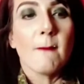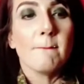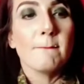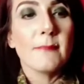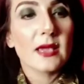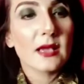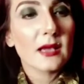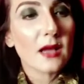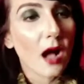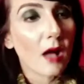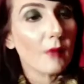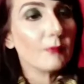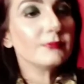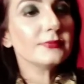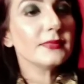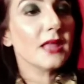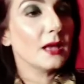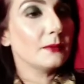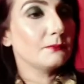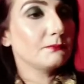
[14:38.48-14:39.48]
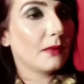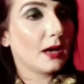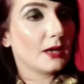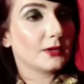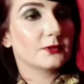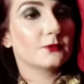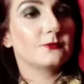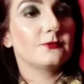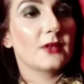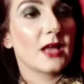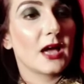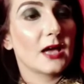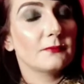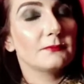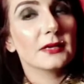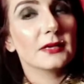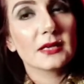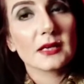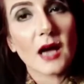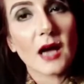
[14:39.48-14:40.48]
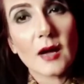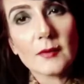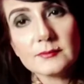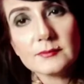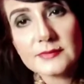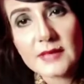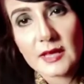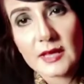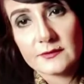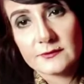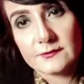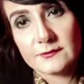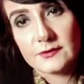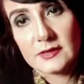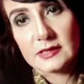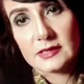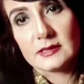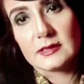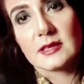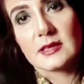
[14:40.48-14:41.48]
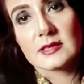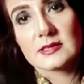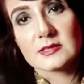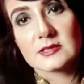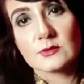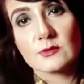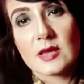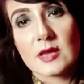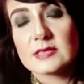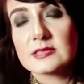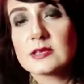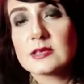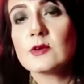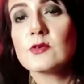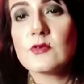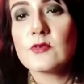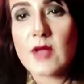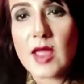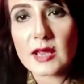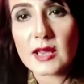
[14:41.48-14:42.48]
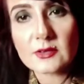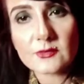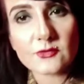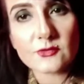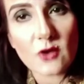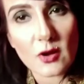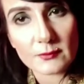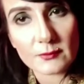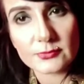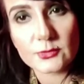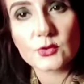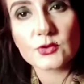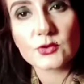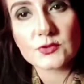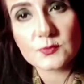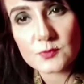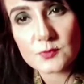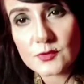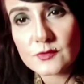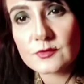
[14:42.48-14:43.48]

become that butterfly, become that phoenix, resurrect from those